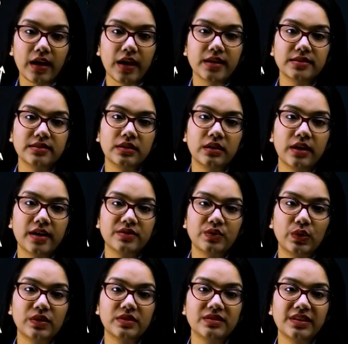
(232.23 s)
As you
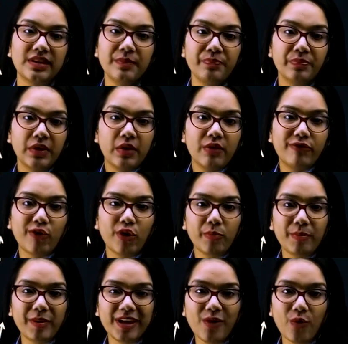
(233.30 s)
can see, for
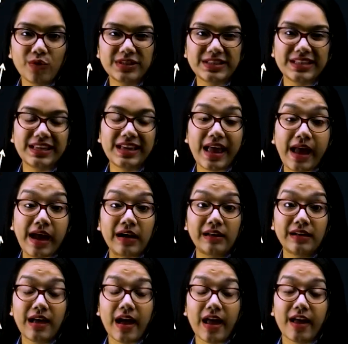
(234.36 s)
POC
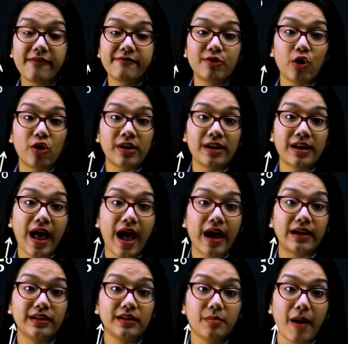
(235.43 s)
angle, I have drawn an
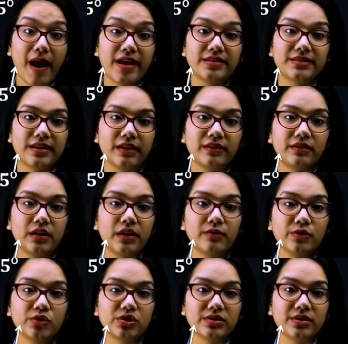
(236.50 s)
angle bisector
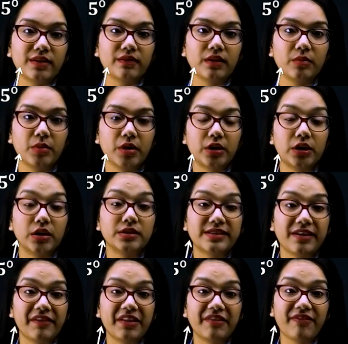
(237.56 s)
which is nothing but
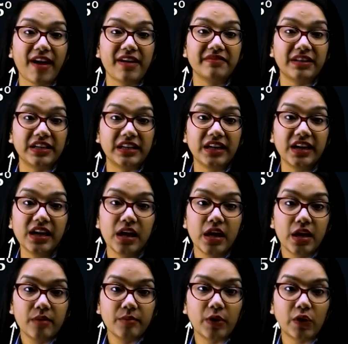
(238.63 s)
75 degree,
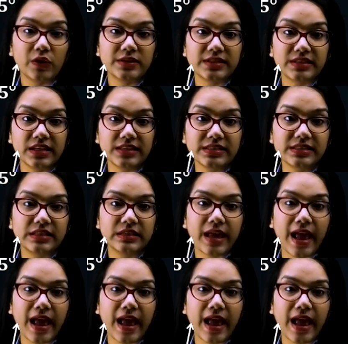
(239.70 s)
because this